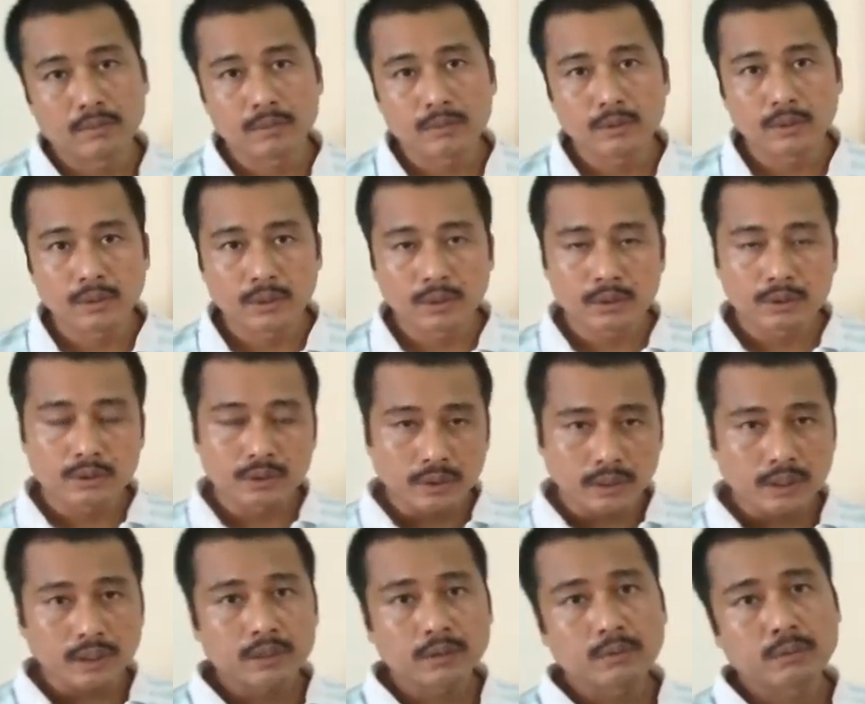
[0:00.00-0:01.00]
The
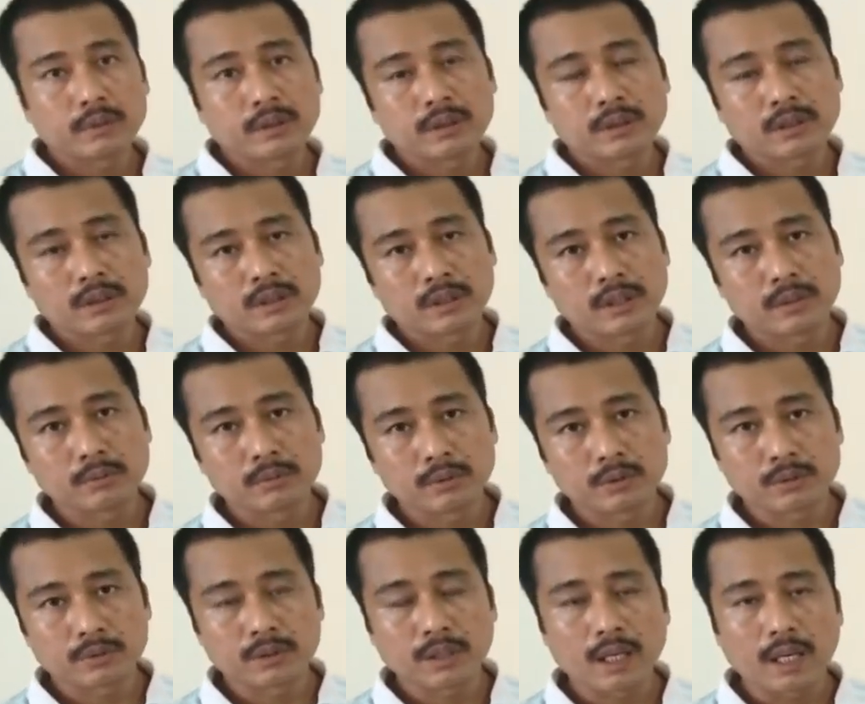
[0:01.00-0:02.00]
second question that we
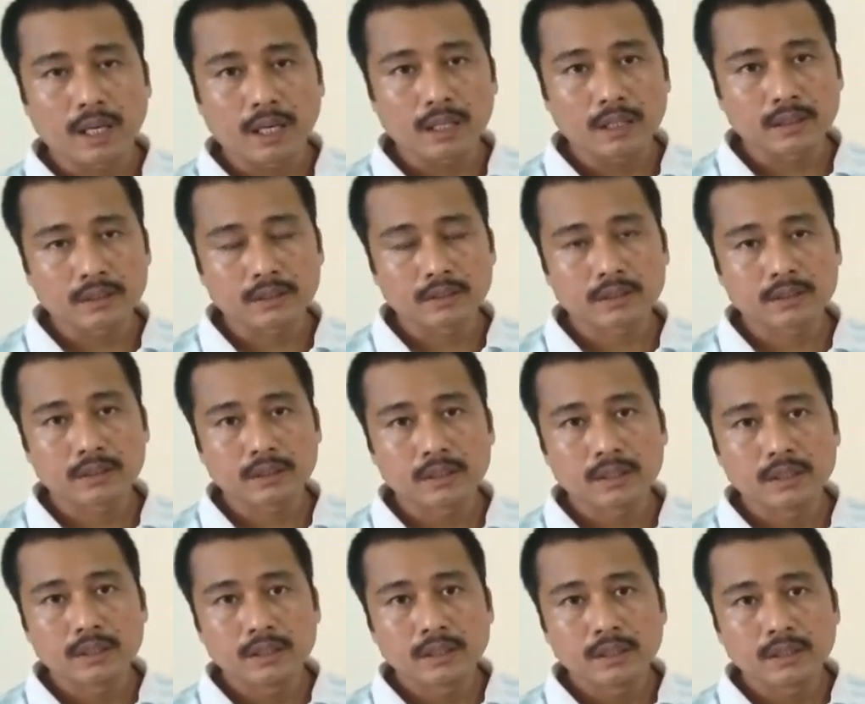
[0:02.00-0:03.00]
should ask
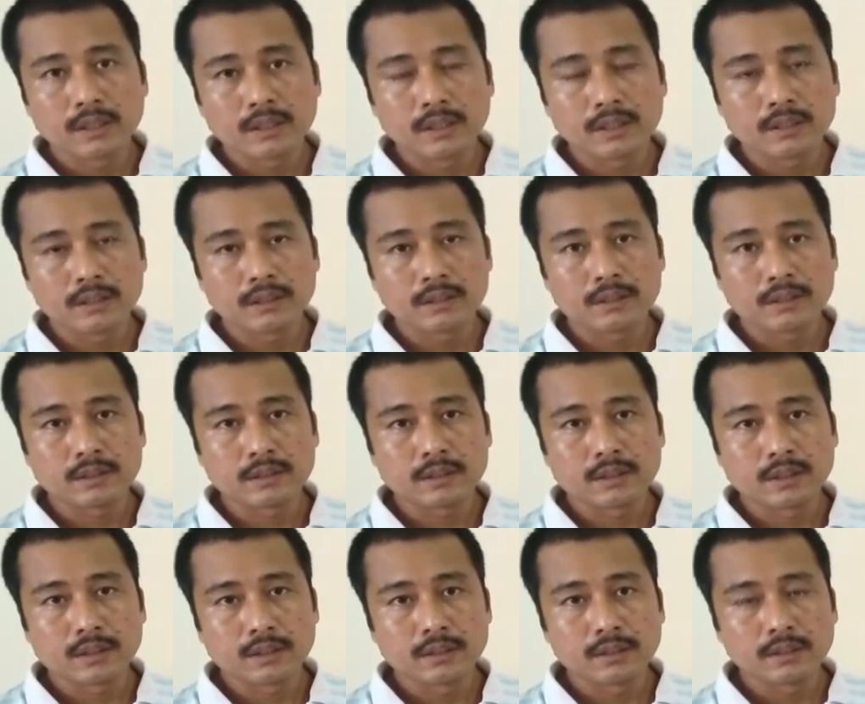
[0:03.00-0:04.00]
is
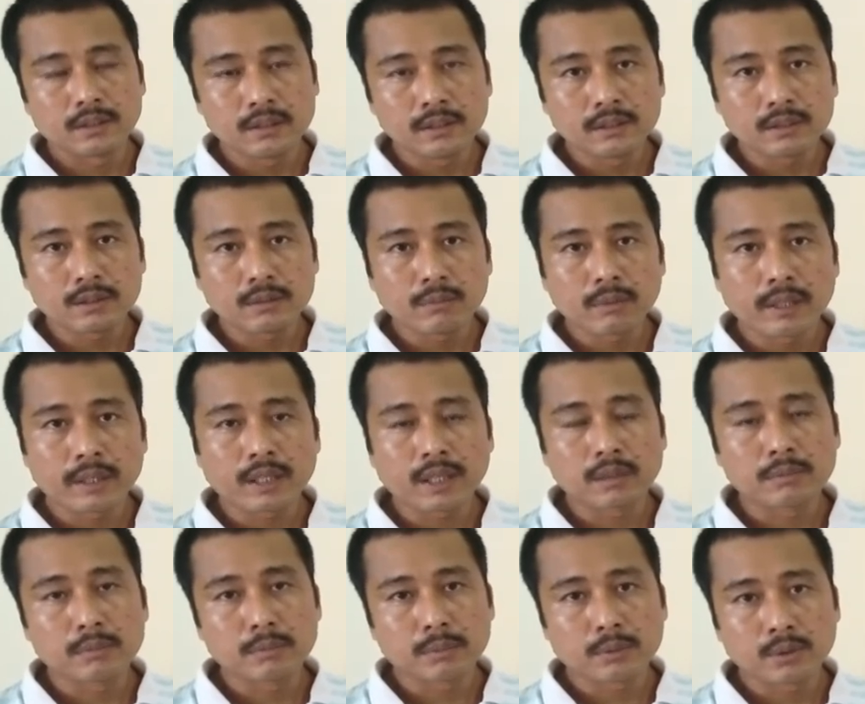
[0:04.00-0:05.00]
the reason why
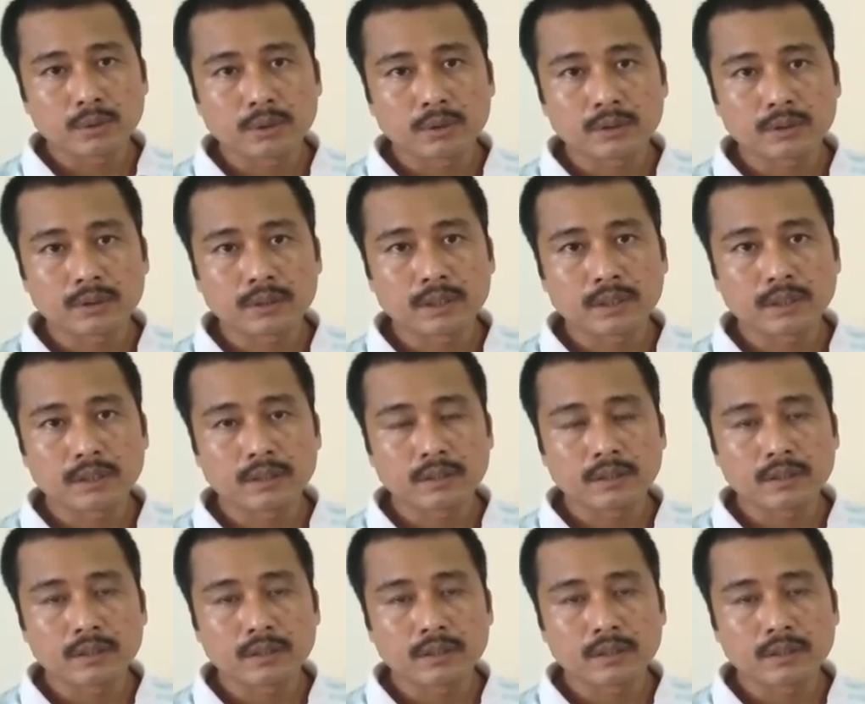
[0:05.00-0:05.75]
carbon monoxide